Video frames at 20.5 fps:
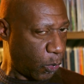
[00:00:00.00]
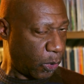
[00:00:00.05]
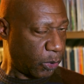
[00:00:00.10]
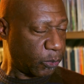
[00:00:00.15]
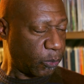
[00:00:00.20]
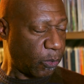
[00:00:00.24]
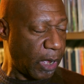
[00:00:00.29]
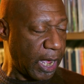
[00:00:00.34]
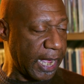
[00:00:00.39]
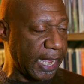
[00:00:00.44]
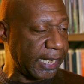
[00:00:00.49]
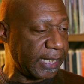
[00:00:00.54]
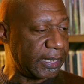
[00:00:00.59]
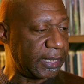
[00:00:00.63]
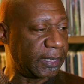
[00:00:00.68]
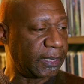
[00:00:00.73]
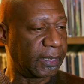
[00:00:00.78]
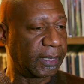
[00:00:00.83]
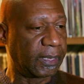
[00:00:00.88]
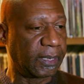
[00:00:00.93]
worldwide.
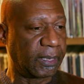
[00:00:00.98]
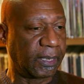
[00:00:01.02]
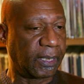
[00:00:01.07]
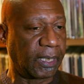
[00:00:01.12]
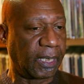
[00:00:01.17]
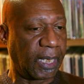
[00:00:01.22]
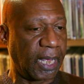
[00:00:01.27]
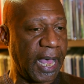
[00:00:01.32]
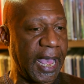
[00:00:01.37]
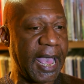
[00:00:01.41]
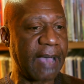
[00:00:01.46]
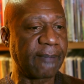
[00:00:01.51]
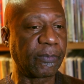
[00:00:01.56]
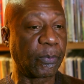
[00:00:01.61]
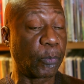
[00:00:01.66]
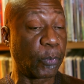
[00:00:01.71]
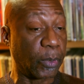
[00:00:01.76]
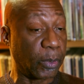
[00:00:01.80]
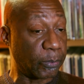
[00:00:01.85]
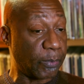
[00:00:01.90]
I have
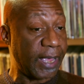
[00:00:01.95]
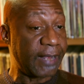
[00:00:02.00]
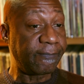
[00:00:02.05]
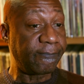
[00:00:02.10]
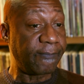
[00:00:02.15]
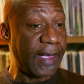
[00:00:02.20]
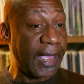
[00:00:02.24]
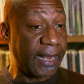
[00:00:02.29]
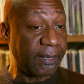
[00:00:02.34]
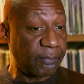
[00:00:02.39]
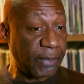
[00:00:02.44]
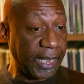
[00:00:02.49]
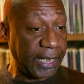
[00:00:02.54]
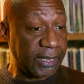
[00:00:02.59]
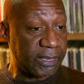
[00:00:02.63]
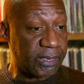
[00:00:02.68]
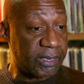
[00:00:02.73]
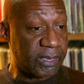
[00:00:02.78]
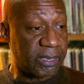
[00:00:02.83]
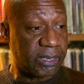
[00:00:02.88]
a worldwide fan
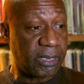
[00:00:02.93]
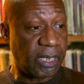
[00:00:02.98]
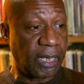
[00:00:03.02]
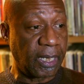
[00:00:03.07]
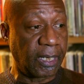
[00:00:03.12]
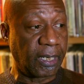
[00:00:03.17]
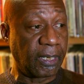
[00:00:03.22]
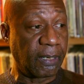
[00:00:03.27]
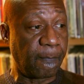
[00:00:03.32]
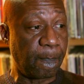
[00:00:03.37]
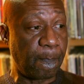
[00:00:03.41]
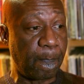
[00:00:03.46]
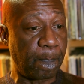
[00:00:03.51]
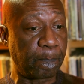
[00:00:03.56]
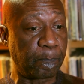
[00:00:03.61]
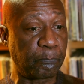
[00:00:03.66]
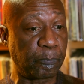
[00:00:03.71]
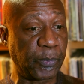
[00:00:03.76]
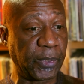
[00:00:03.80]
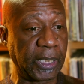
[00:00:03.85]
base.
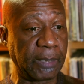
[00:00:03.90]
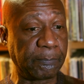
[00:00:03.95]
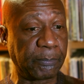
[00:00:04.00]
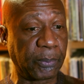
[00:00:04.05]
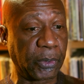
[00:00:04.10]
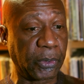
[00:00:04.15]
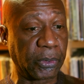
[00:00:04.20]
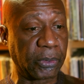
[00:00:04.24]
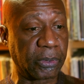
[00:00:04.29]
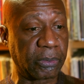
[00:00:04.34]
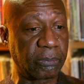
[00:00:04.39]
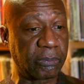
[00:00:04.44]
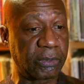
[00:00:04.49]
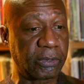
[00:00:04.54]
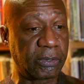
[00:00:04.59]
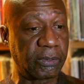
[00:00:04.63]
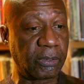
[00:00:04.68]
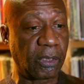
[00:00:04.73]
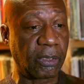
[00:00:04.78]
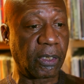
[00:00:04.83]
People
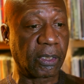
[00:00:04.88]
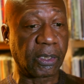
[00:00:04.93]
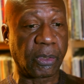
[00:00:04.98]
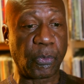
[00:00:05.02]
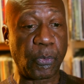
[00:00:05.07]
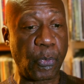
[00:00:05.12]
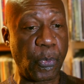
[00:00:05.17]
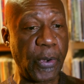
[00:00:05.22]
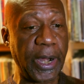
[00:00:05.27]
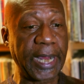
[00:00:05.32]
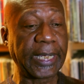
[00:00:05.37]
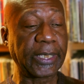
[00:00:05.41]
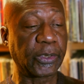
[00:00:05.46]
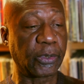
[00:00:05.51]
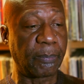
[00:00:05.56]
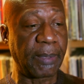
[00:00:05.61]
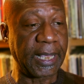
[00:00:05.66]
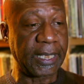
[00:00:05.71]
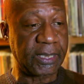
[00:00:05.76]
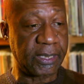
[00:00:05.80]
on a
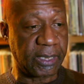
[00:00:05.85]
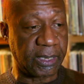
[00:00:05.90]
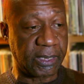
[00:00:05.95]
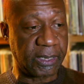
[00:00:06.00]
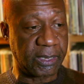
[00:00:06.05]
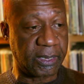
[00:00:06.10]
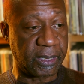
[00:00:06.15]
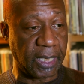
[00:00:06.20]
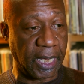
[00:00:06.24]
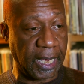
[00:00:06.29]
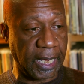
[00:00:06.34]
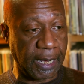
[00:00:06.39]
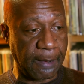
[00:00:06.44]
regular basis